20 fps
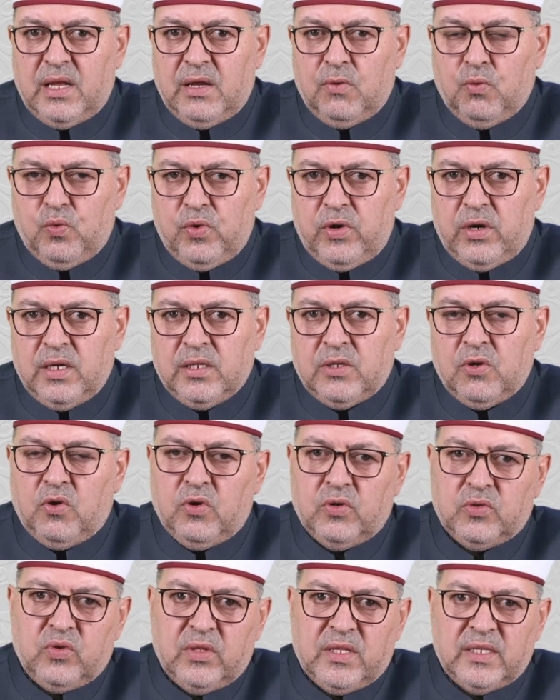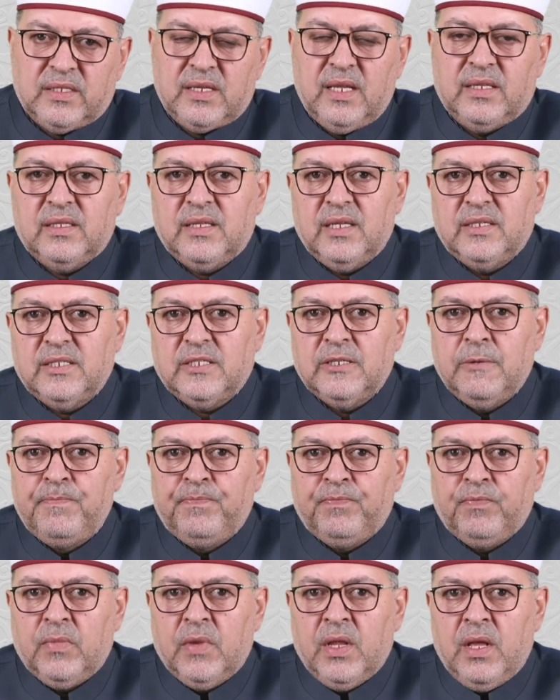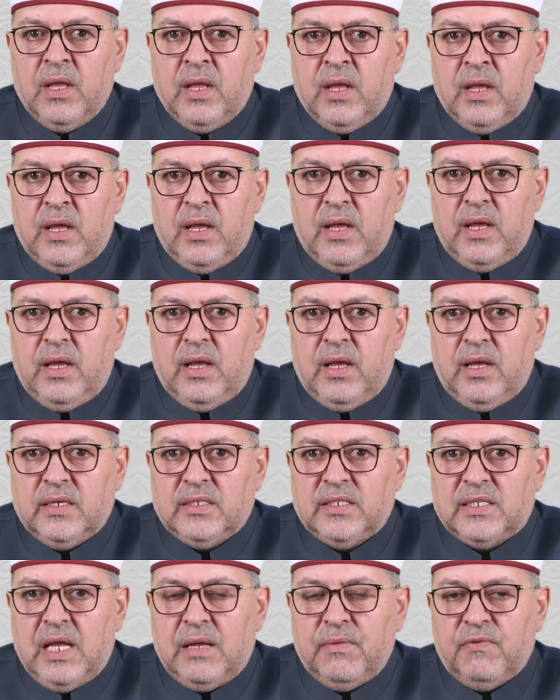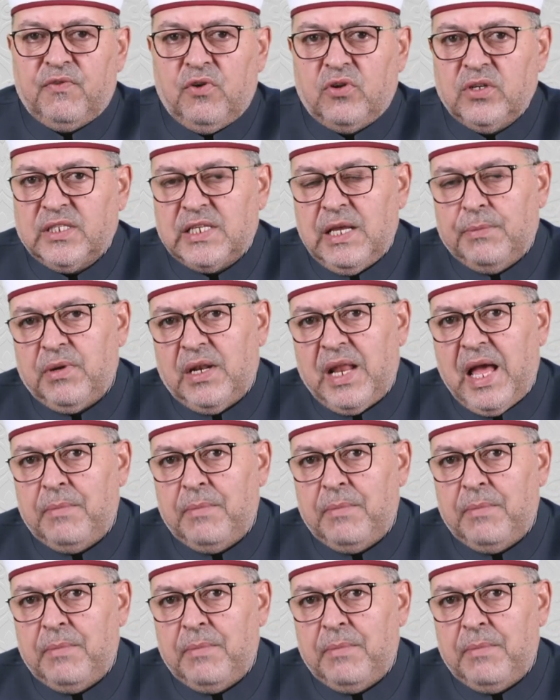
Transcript: word or to the sentence. For example,